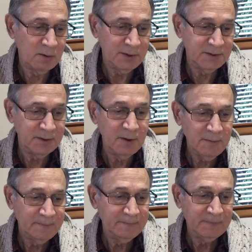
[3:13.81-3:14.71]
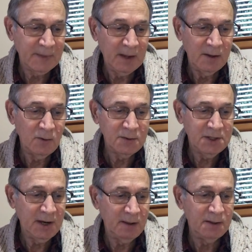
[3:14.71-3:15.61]
listener, your
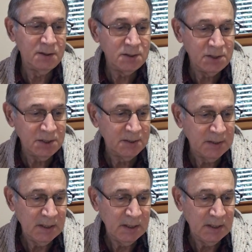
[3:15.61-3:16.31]
challenge